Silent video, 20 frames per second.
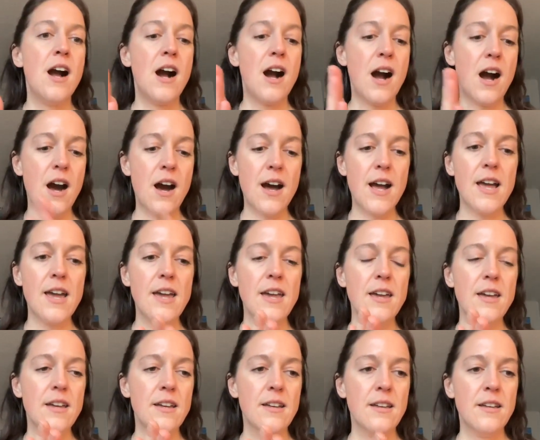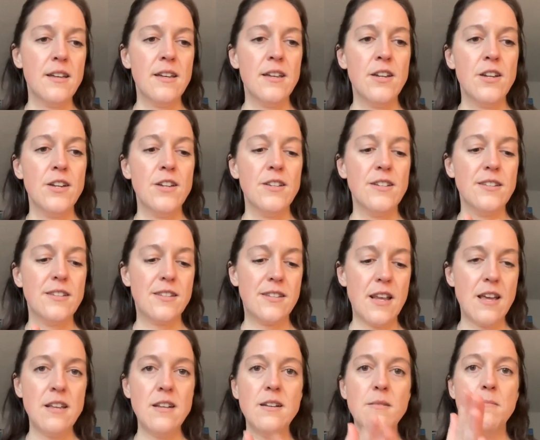I
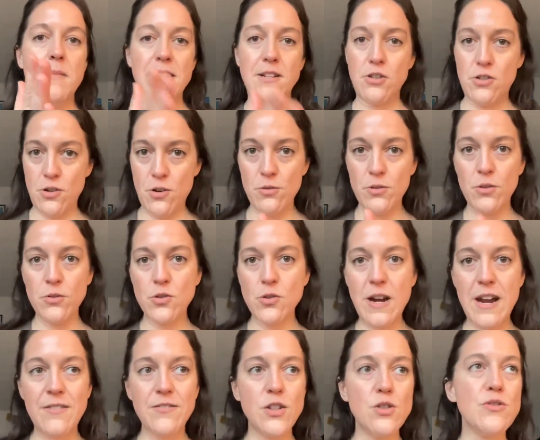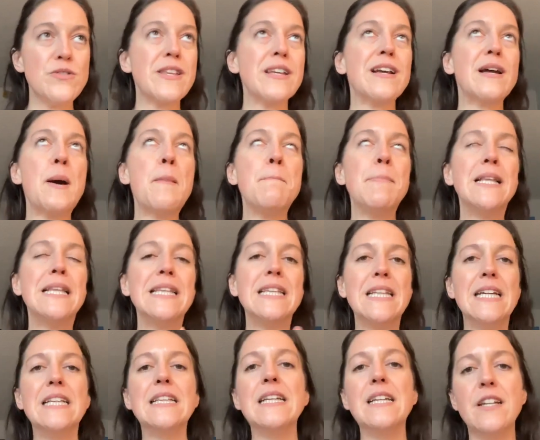send my solo travelers
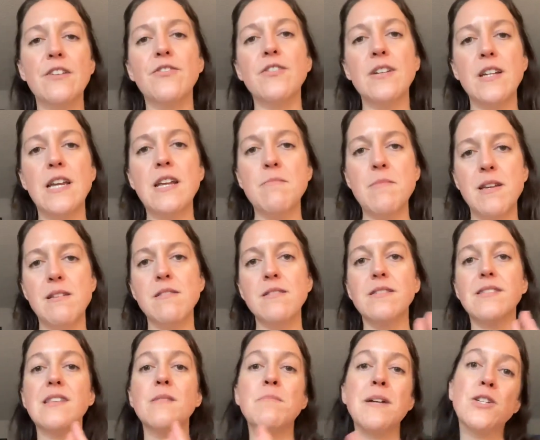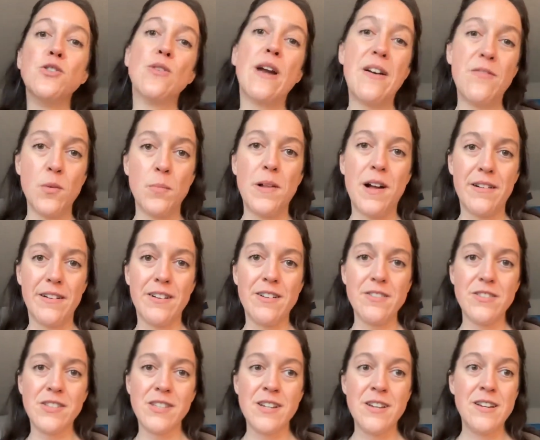completely different emails than my travel
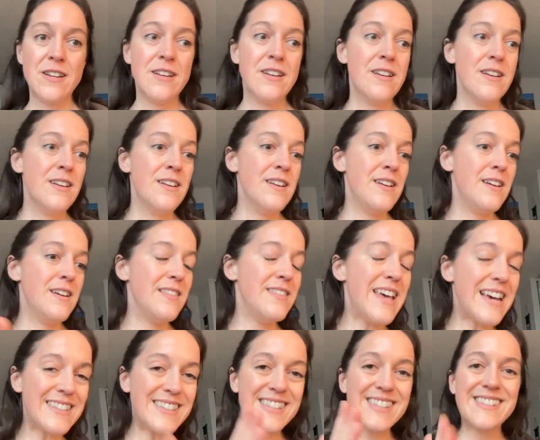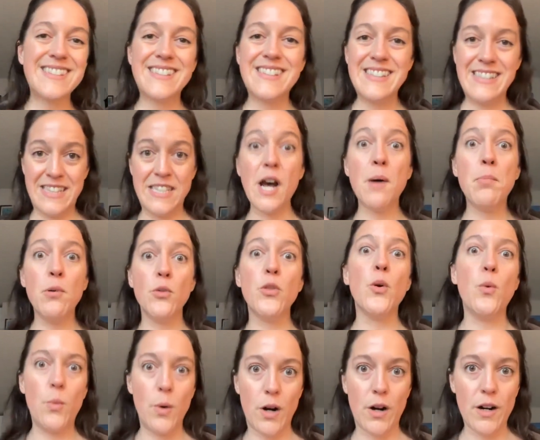bloggers. That's double the
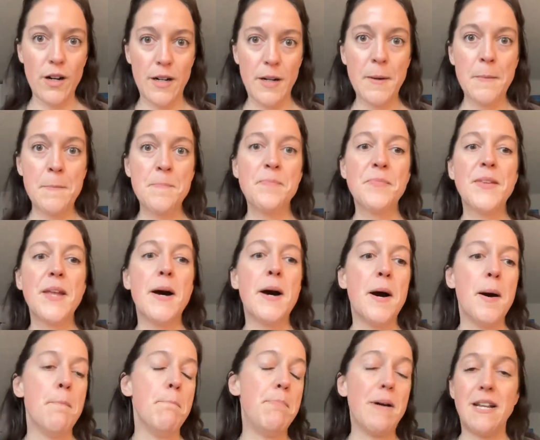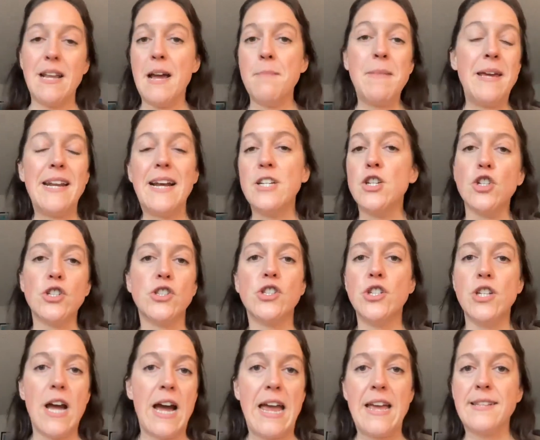work. But I mean,
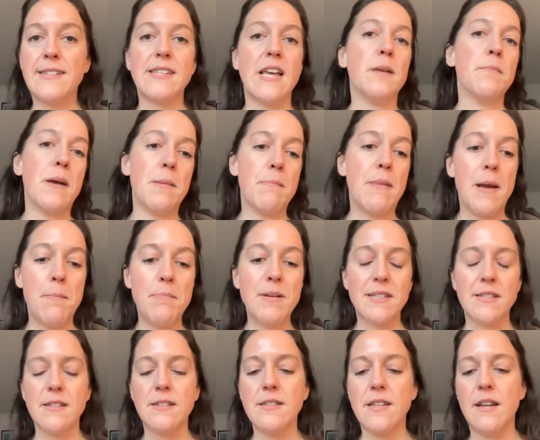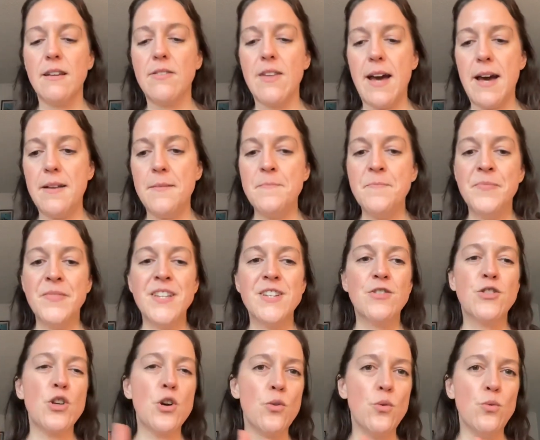I segment my business like that.
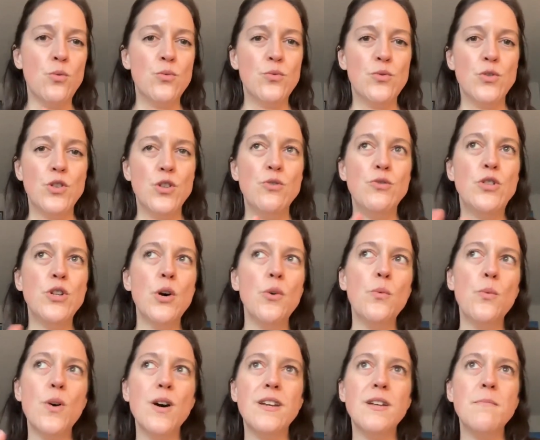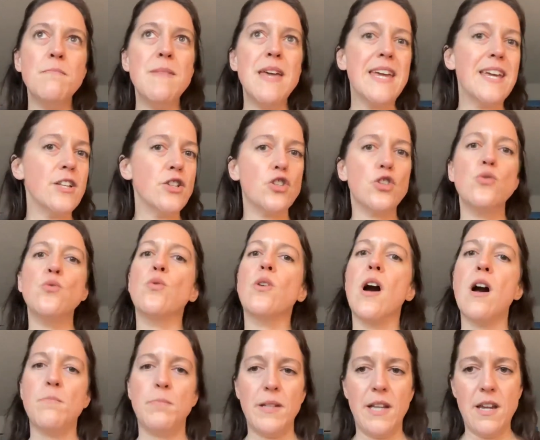So you don't want to make it too
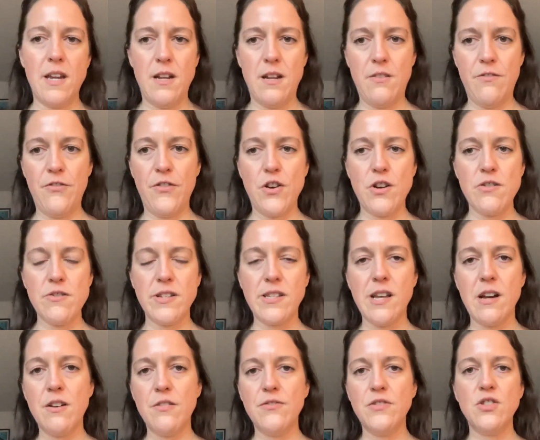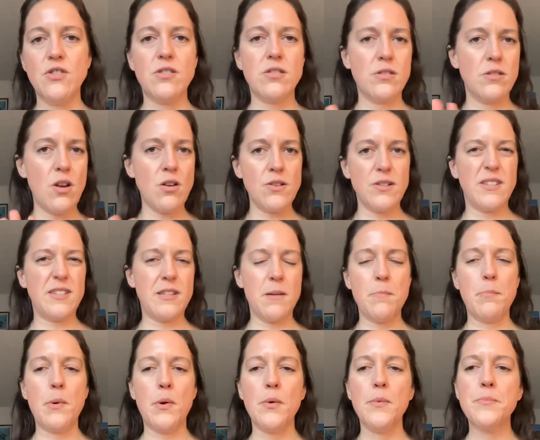complicated for yourself. Just start
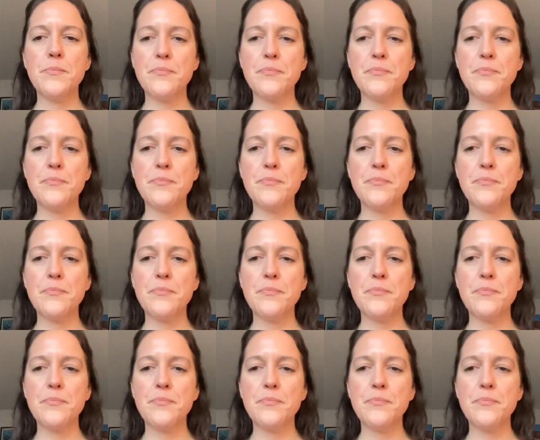simple.